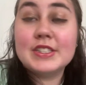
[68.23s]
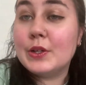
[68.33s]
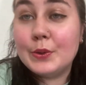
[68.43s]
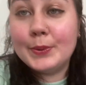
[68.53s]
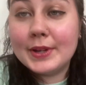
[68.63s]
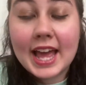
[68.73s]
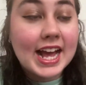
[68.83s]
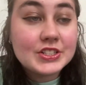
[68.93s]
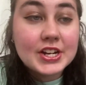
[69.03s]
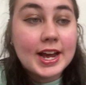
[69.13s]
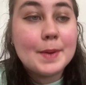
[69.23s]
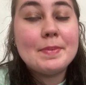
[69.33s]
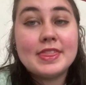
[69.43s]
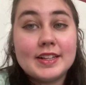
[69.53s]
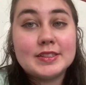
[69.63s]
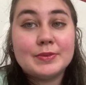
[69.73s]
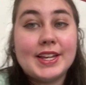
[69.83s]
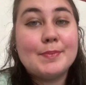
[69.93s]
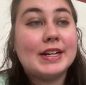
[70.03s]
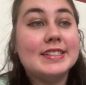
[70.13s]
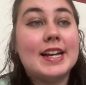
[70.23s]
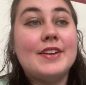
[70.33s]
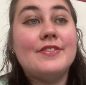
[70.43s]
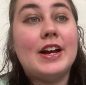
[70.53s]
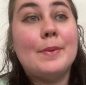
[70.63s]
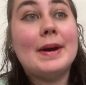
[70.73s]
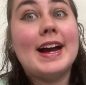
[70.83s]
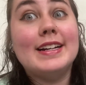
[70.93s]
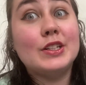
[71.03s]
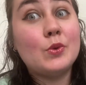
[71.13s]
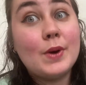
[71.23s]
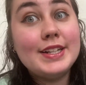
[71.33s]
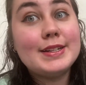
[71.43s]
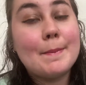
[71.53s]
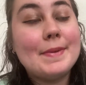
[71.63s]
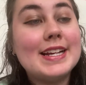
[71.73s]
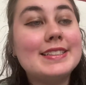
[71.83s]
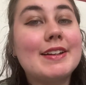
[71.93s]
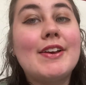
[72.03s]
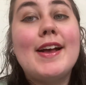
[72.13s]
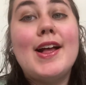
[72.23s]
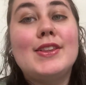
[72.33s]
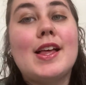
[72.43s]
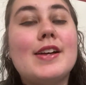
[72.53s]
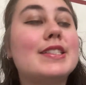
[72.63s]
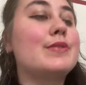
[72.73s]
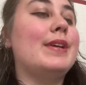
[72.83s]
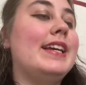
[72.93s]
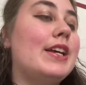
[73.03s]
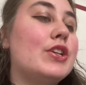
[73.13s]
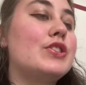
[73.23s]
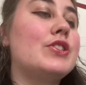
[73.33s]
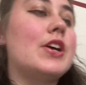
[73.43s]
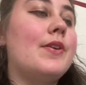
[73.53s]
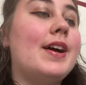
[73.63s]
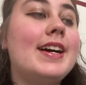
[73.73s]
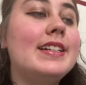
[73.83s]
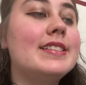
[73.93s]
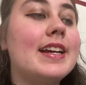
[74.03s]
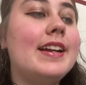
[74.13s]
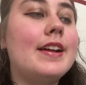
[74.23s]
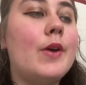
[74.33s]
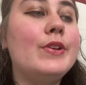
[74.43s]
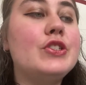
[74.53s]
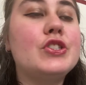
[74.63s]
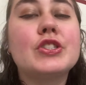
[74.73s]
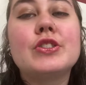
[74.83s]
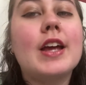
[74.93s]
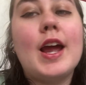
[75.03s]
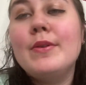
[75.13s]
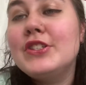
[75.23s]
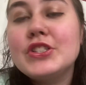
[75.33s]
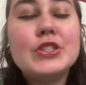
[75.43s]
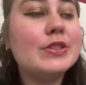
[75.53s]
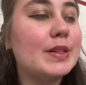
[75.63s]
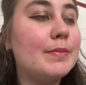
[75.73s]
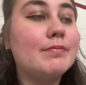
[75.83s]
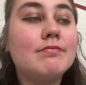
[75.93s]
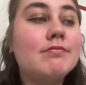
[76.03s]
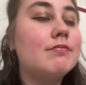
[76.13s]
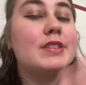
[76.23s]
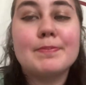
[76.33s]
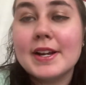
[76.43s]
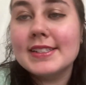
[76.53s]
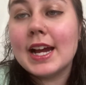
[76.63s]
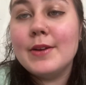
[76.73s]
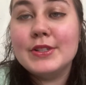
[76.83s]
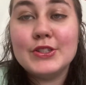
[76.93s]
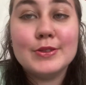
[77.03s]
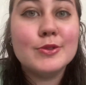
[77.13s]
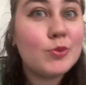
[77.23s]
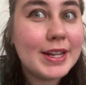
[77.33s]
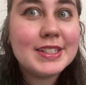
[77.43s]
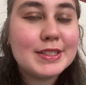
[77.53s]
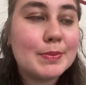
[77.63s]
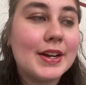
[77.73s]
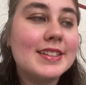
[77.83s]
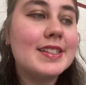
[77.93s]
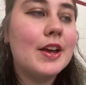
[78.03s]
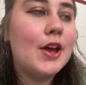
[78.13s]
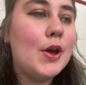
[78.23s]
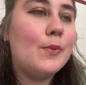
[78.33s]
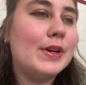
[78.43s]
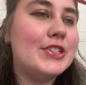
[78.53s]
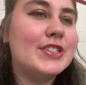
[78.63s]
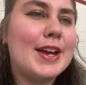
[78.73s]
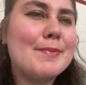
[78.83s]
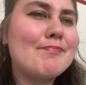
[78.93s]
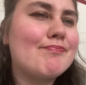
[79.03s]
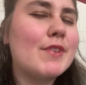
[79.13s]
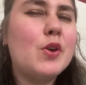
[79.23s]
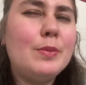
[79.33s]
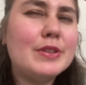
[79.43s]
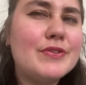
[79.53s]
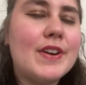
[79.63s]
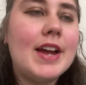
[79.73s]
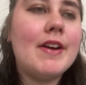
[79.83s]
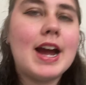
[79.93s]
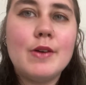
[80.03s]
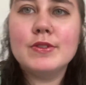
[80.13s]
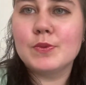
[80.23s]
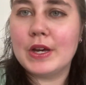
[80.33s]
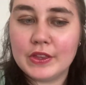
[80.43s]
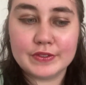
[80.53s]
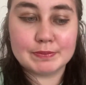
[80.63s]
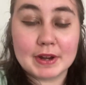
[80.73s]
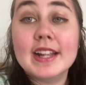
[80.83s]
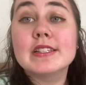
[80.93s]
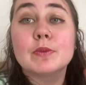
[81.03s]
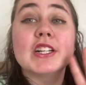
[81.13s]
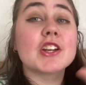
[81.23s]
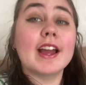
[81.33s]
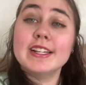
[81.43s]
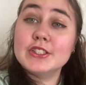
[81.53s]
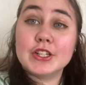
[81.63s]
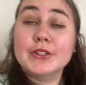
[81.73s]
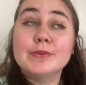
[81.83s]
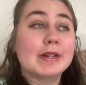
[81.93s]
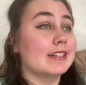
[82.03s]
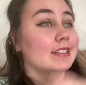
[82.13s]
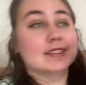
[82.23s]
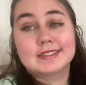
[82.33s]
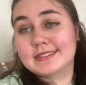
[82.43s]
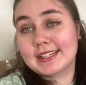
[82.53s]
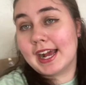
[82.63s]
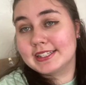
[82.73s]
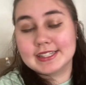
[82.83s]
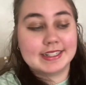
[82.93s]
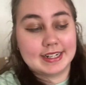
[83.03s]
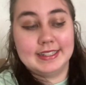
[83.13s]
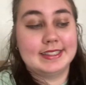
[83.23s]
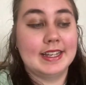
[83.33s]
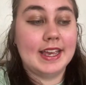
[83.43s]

to catch up this week because I fell behind quite a bit last week. So I decided I would just do some sprints. I would do 20 sprints, which is like almost 5 hours worth of sprints, which I can do because it's scattered. It's